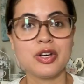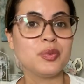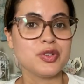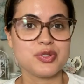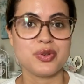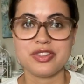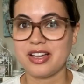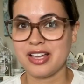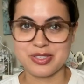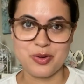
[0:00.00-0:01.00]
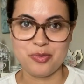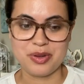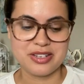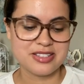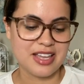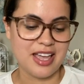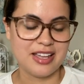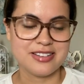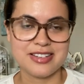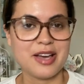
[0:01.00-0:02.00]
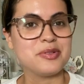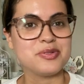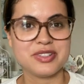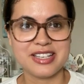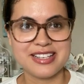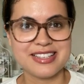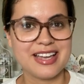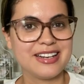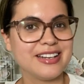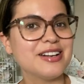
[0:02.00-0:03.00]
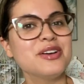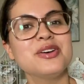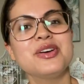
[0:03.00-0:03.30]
Goodwill store that has opened, and I was really excited,